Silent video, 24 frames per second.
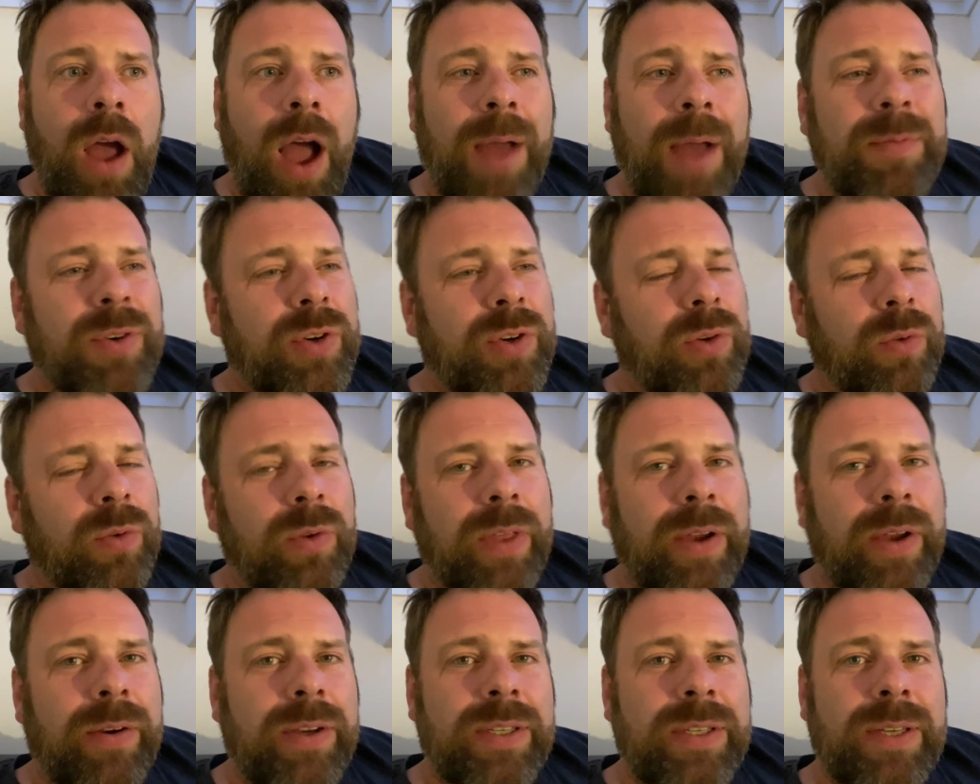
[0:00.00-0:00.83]
sure
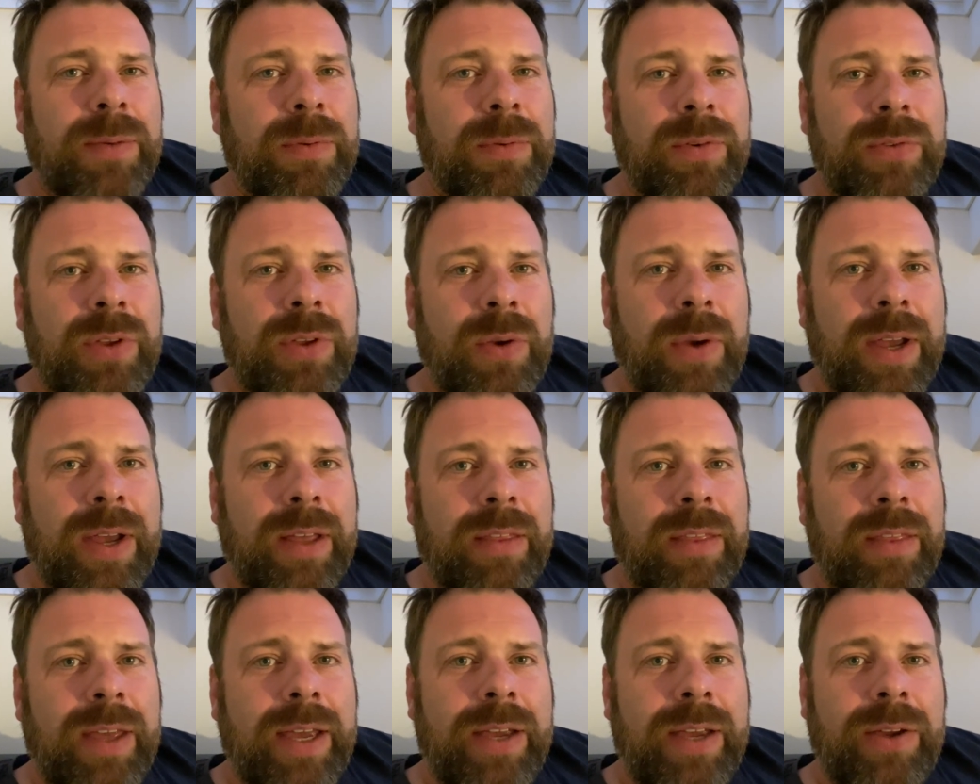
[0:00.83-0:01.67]
there are some of you
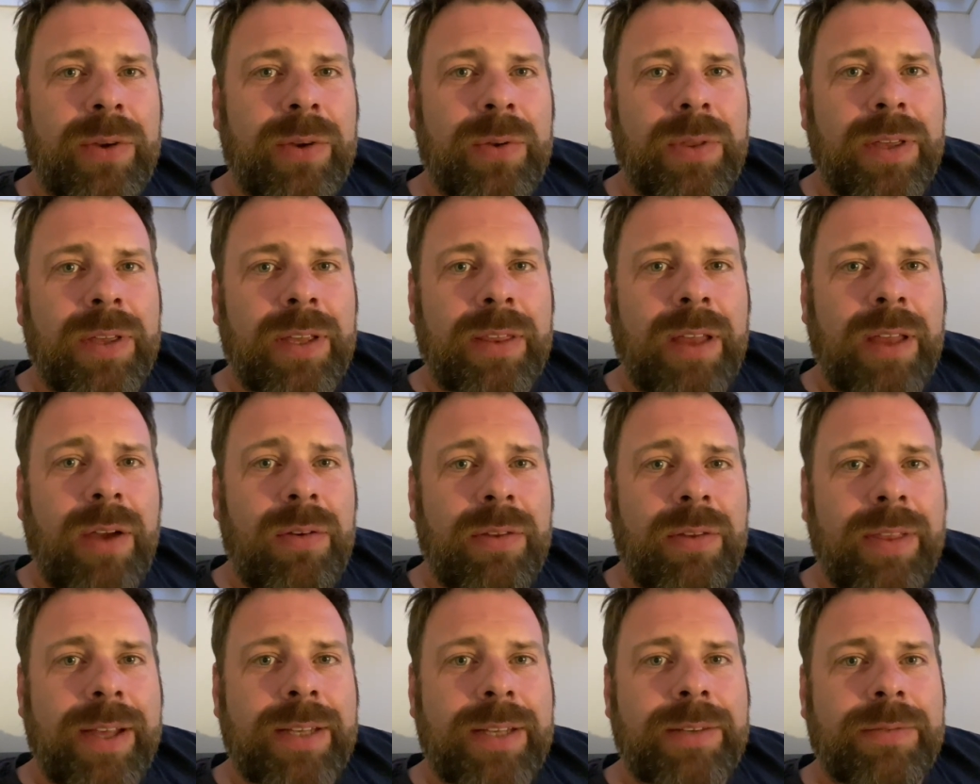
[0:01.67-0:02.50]
out there who think, oh,
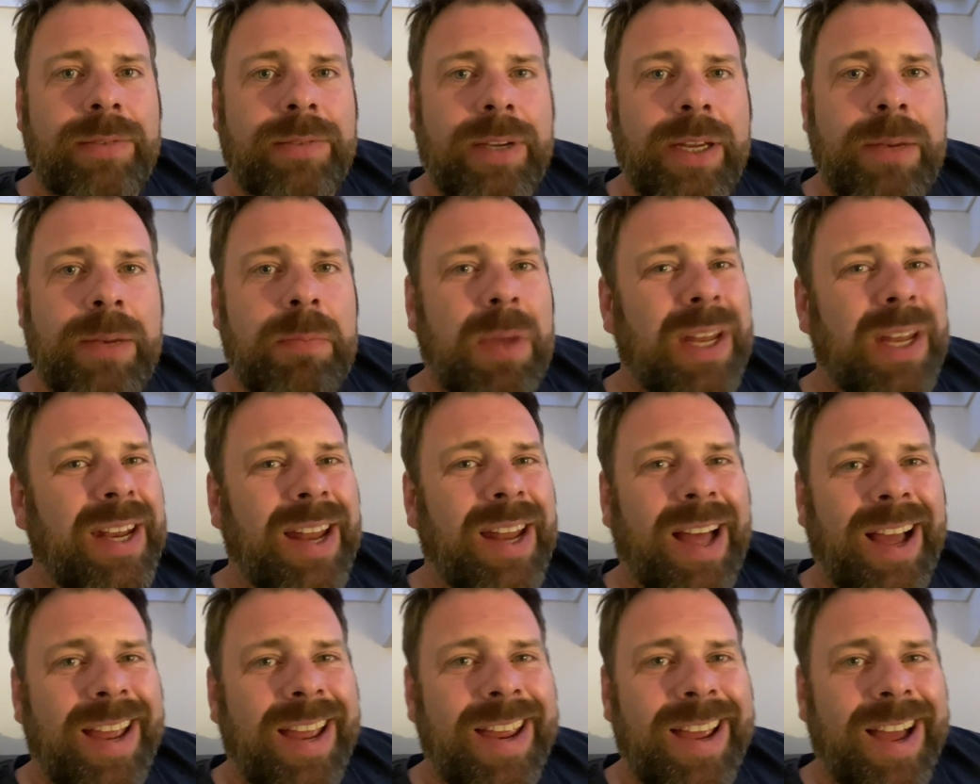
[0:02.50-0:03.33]
that's fine, but
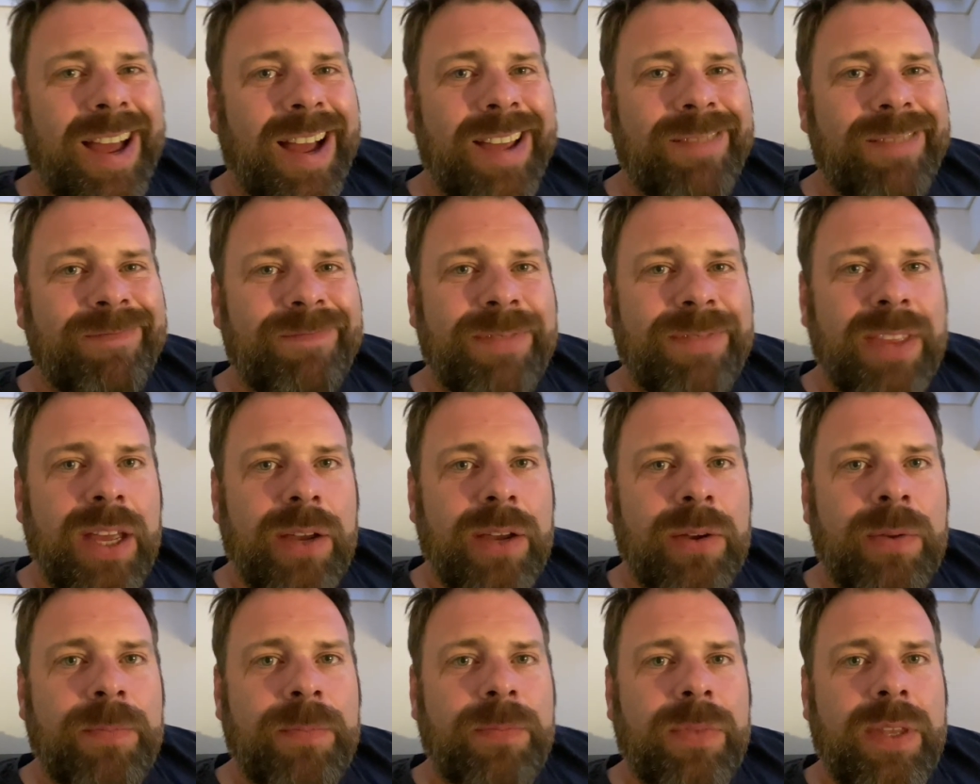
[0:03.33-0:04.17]
I'm
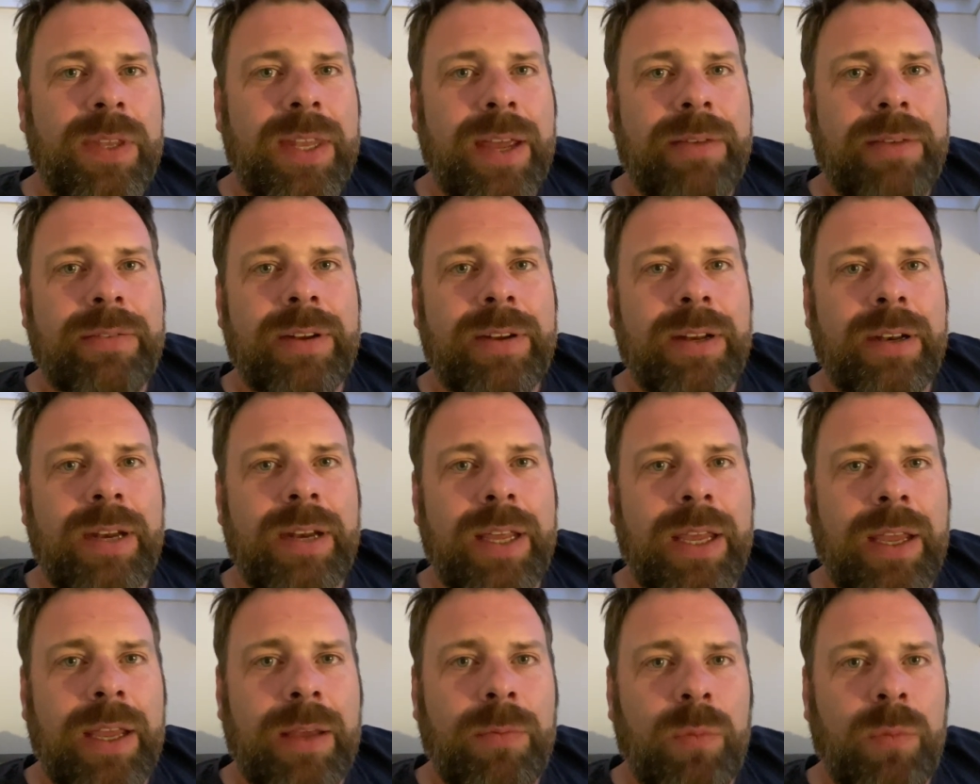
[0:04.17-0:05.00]
no,
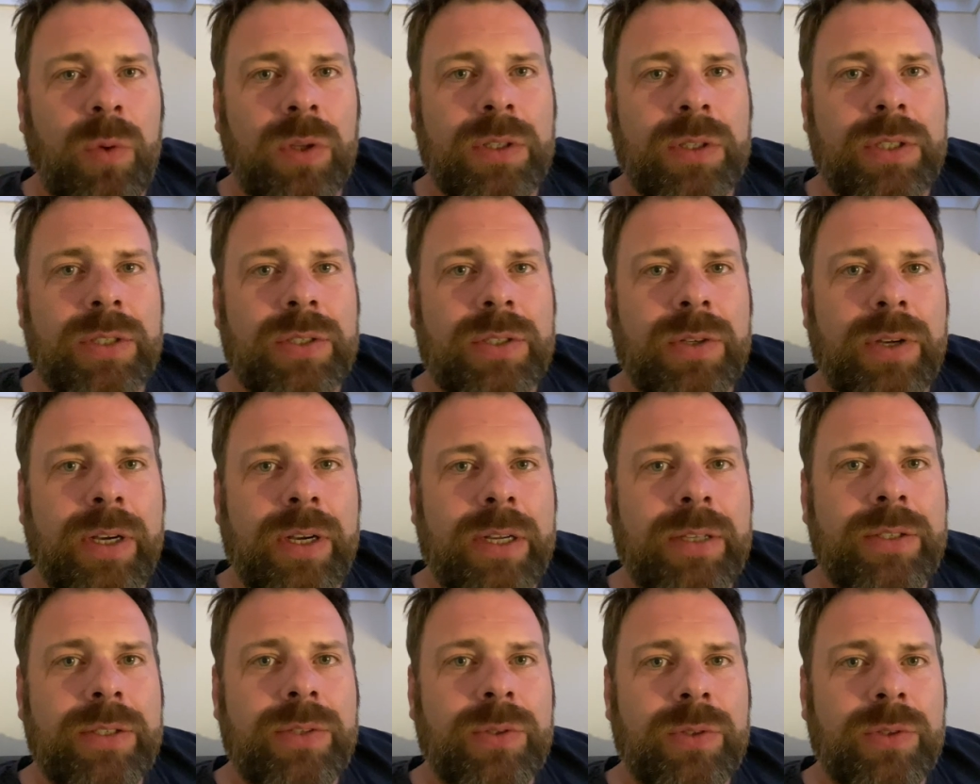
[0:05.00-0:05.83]
definitely want a
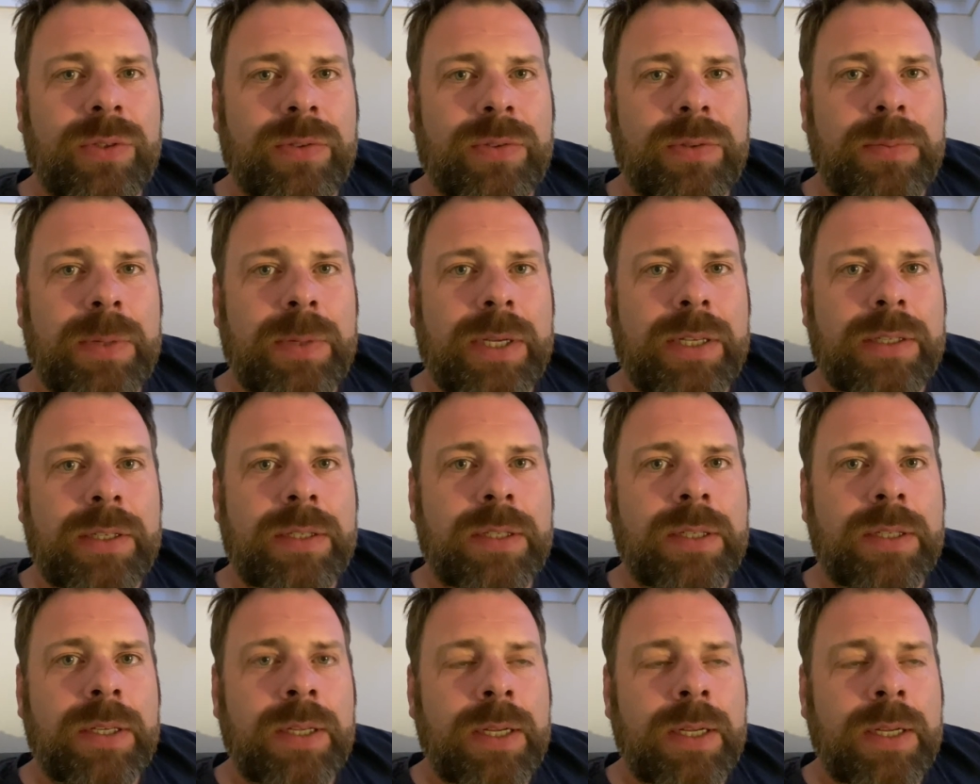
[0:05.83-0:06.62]
toilet sort of a person.